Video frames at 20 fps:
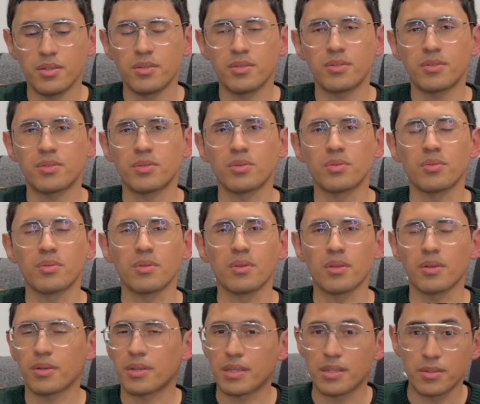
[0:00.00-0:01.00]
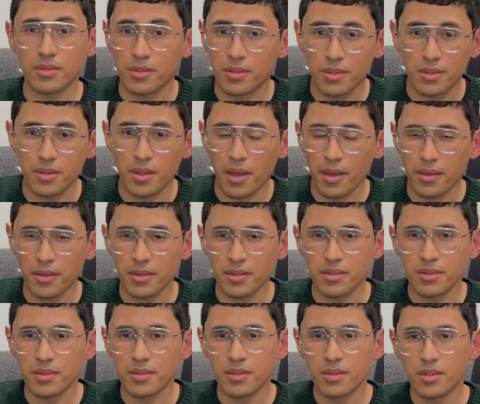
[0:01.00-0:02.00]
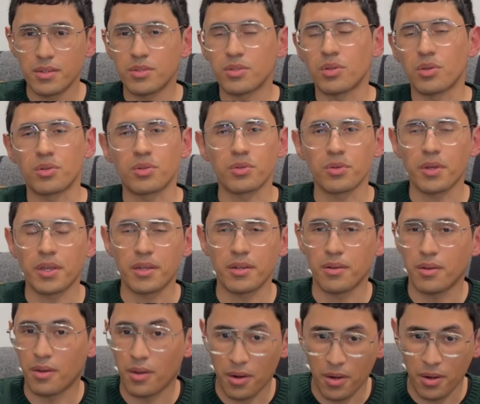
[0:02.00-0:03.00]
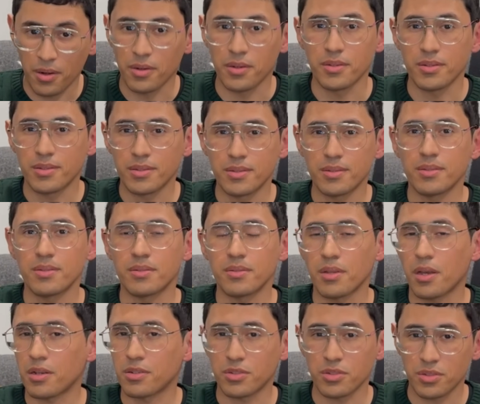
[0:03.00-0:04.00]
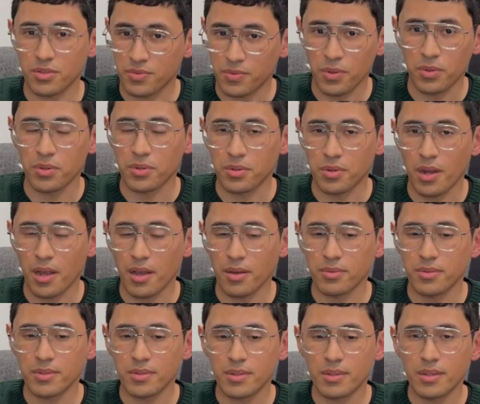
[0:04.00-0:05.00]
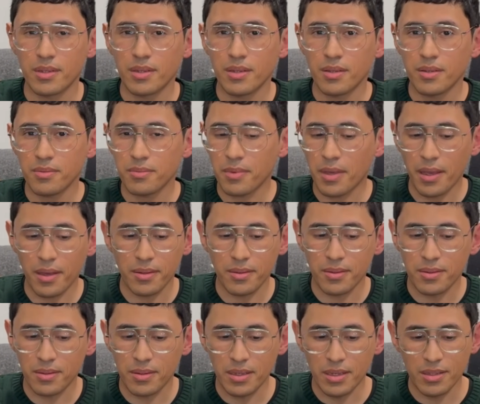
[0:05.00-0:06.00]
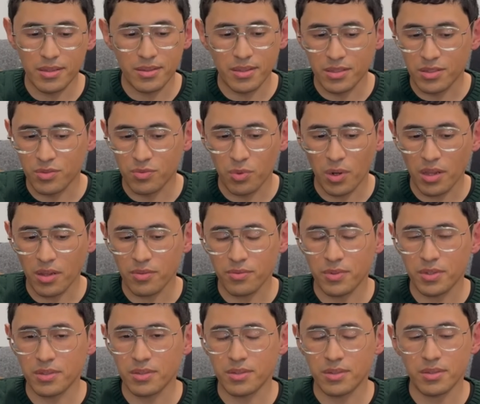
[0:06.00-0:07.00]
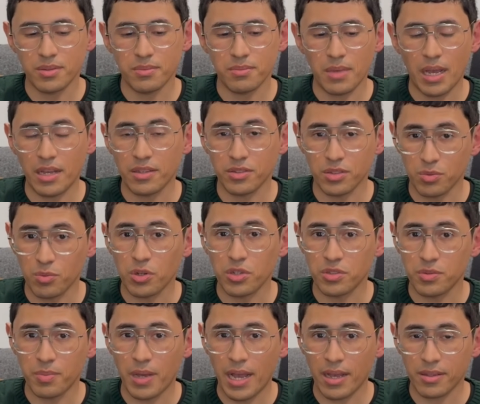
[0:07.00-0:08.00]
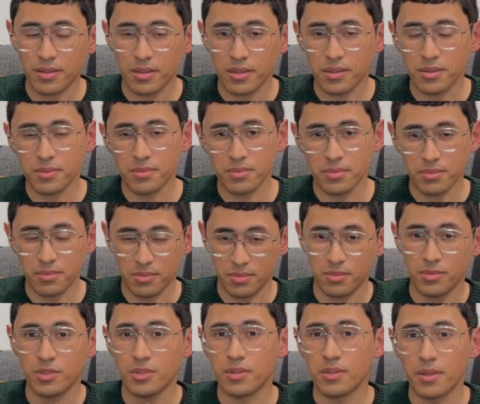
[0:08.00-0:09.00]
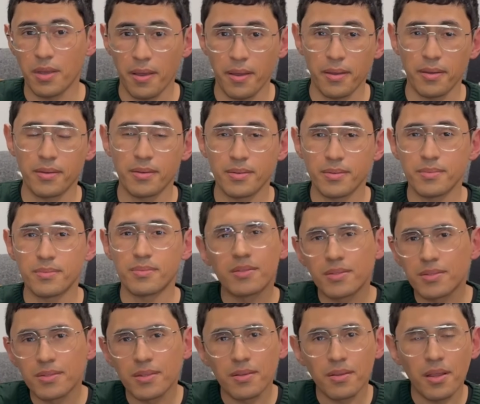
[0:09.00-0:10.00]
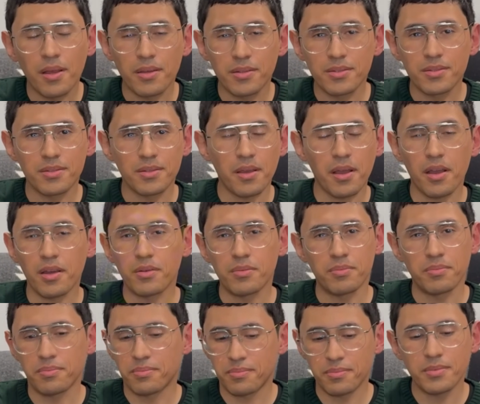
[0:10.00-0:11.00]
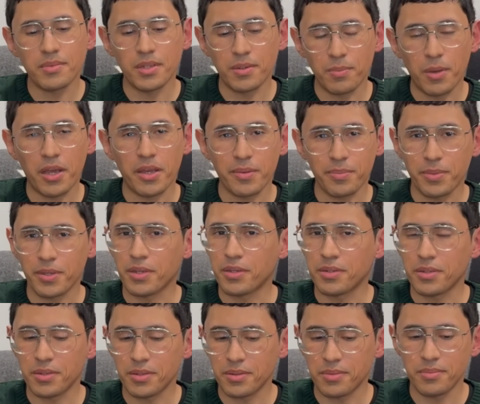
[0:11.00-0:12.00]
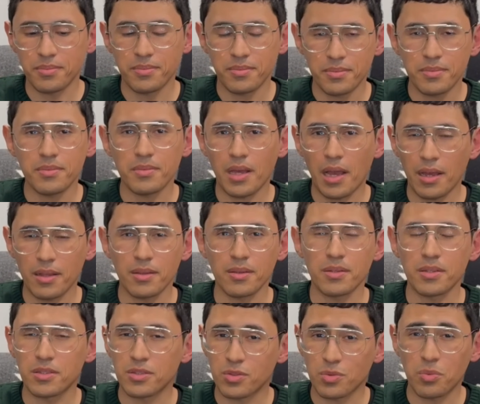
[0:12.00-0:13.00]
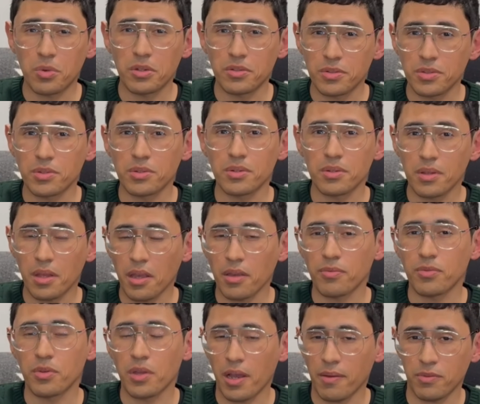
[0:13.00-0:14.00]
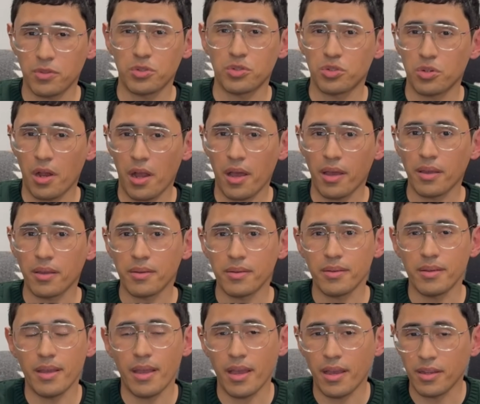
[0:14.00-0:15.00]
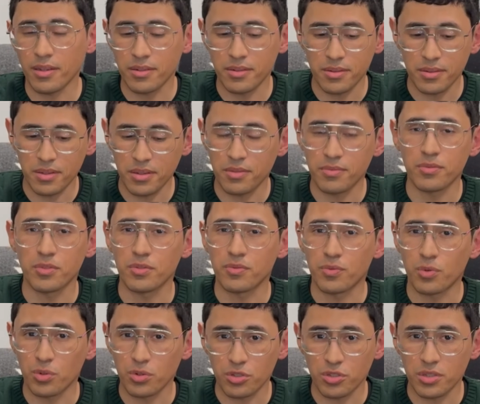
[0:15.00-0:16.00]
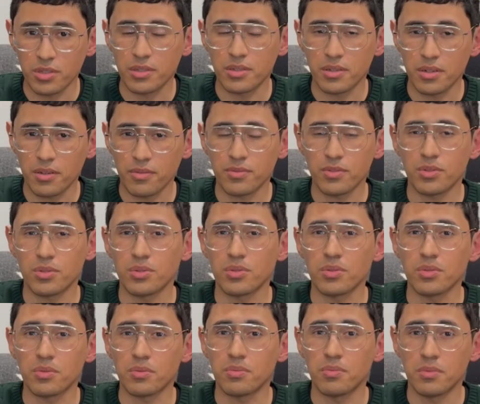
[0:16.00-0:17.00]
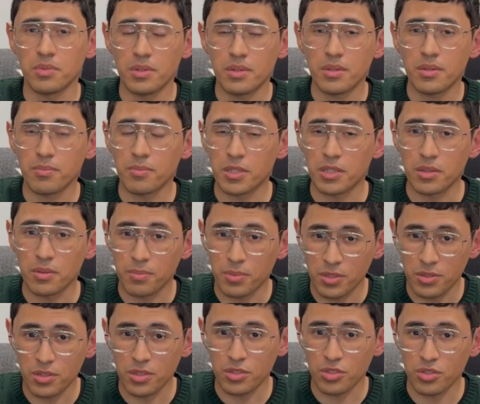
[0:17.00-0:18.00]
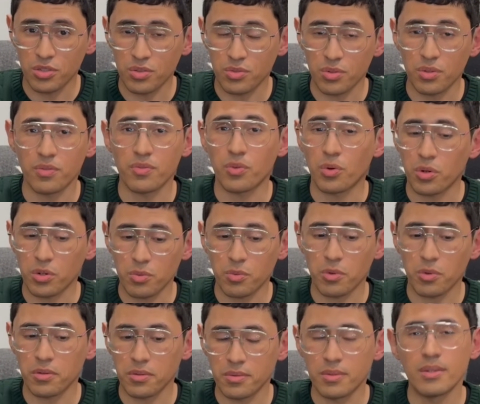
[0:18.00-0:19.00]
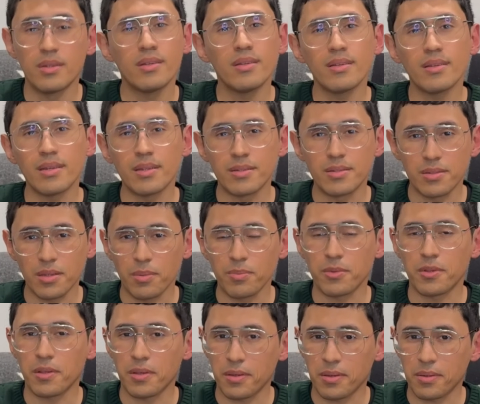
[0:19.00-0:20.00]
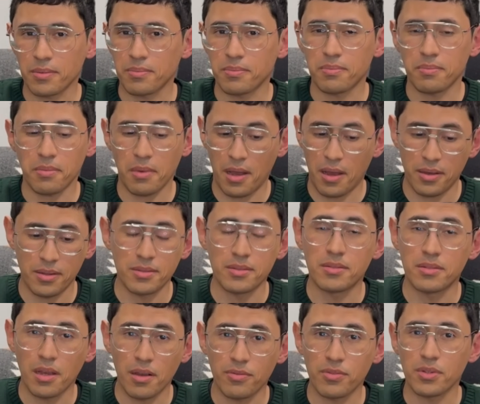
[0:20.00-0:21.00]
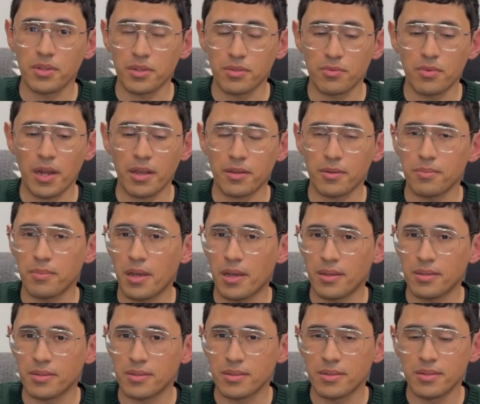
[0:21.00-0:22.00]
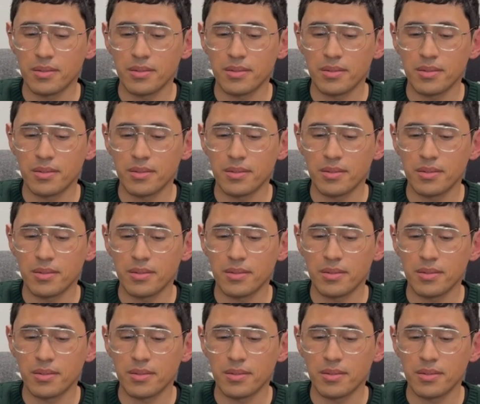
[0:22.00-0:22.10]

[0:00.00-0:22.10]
to look into the night, to create art, not just photographs. And it's as relevant as it was back then today. This is a lens that, in my opinion, at least once in your life you have to try. And if you're fortunate enough to be in the position to afford one, it's something I definitely recommend